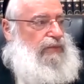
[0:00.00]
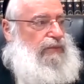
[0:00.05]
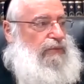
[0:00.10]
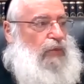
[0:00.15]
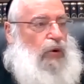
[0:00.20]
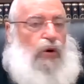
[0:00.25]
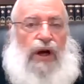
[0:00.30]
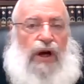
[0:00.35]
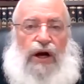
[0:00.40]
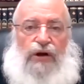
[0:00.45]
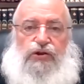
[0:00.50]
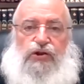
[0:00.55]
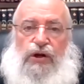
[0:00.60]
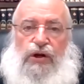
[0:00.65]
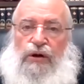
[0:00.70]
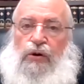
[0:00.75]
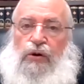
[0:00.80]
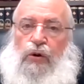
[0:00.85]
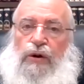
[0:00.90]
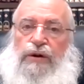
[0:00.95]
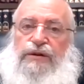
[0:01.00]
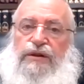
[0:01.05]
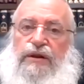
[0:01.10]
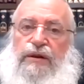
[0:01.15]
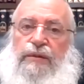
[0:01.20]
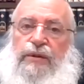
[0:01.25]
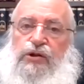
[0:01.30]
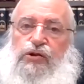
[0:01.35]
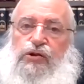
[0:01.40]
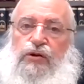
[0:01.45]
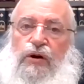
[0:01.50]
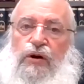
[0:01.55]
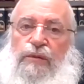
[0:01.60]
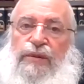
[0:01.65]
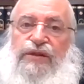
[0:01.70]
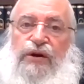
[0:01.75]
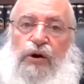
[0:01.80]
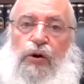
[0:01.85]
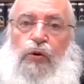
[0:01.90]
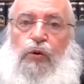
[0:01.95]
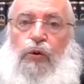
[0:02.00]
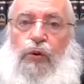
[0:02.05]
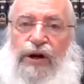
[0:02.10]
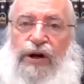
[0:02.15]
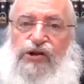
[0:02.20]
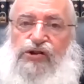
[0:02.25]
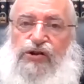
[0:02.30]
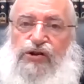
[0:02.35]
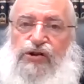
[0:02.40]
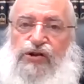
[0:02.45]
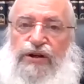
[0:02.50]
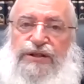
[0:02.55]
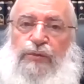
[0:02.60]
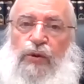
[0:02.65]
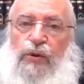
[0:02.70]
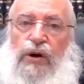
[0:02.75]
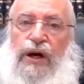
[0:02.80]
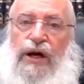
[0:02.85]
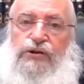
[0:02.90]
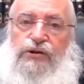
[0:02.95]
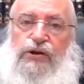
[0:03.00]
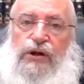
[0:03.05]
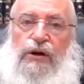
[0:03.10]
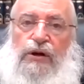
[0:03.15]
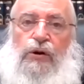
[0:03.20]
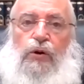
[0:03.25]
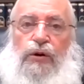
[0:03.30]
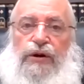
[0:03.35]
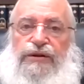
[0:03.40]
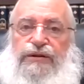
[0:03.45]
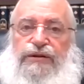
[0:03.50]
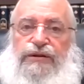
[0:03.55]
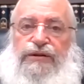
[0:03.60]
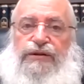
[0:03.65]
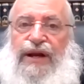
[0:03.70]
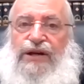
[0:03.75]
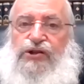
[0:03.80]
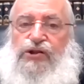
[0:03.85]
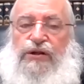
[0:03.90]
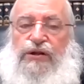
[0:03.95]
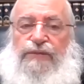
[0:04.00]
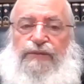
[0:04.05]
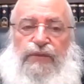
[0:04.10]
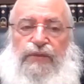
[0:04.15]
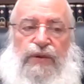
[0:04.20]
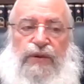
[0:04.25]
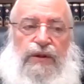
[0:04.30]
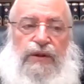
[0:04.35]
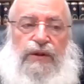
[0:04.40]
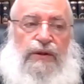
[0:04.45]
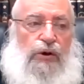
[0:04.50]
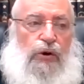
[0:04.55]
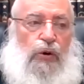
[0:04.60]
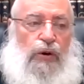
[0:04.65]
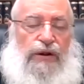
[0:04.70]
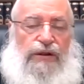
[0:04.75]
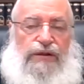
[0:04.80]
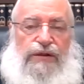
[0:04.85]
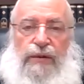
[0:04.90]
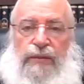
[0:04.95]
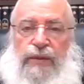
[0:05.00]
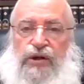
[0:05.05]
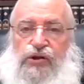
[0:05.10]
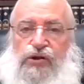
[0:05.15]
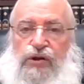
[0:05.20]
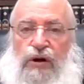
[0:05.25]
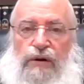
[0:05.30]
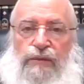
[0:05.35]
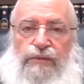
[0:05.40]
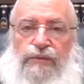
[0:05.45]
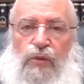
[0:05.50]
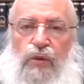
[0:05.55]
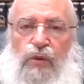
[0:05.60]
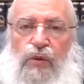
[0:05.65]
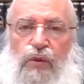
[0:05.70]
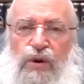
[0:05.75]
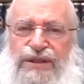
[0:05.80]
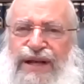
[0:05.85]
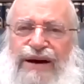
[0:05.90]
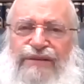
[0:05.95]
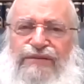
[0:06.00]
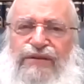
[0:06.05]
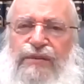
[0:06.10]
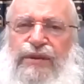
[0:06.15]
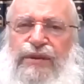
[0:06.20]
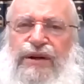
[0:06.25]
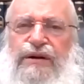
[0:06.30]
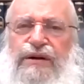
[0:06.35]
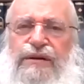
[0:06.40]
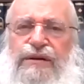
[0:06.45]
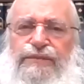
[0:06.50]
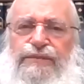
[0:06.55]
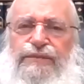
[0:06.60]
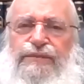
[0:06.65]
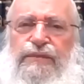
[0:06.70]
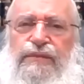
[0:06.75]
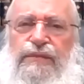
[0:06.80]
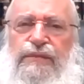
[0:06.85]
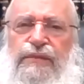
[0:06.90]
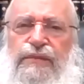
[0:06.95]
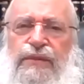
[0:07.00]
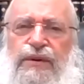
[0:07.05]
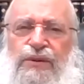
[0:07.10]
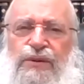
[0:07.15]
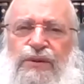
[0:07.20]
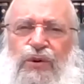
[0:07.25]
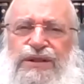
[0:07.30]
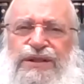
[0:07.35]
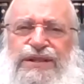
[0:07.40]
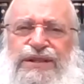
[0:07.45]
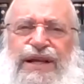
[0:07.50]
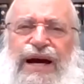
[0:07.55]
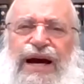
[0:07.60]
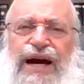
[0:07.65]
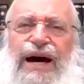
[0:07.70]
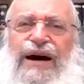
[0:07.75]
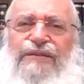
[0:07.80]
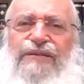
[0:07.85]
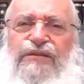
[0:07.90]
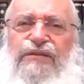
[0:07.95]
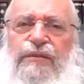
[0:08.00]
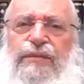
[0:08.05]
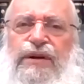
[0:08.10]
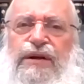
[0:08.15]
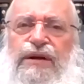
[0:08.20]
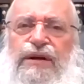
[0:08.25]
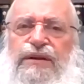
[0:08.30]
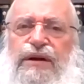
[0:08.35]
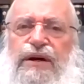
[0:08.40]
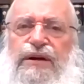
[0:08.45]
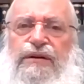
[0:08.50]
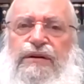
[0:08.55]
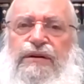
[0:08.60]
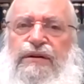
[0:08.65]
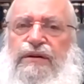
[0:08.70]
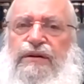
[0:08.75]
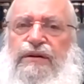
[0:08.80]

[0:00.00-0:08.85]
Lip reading: more logical according to the Mashal, but the question is more logical according to Rashi. According to the Mashal, what's the Havamina? What's the Havamina that